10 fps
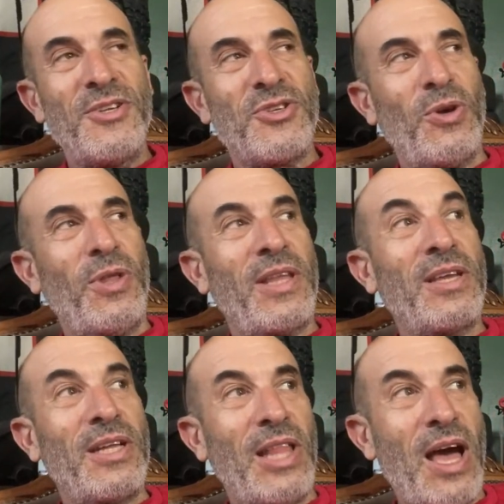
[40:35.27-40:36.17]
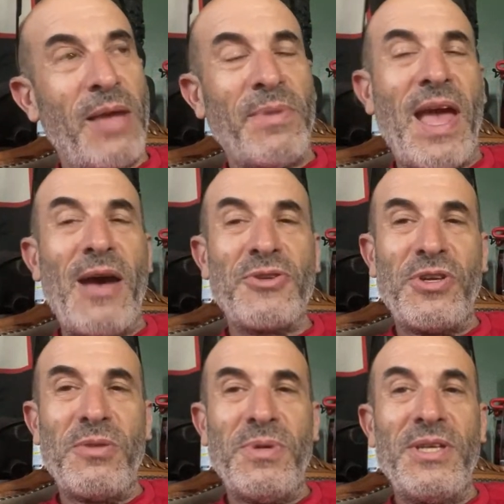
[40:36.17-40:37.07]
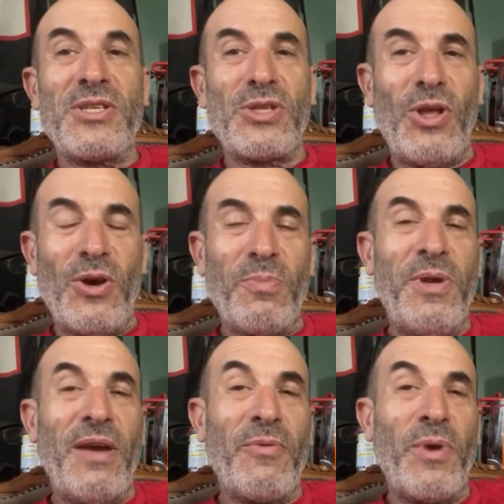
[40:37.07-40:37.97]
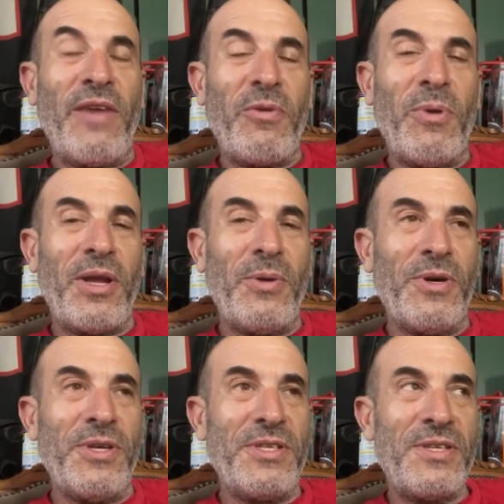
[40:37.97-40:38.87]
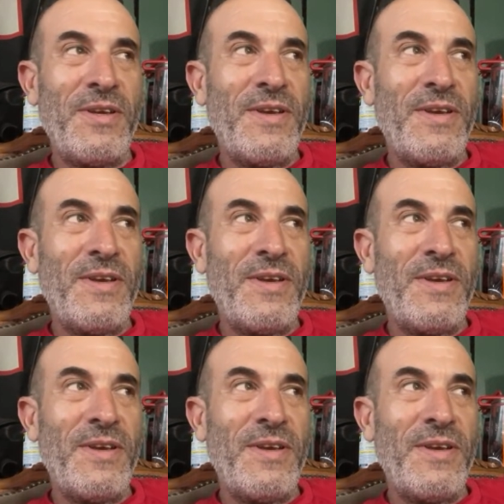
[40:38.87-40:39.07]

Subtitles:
So like the climb now is going to be slow. When everybody was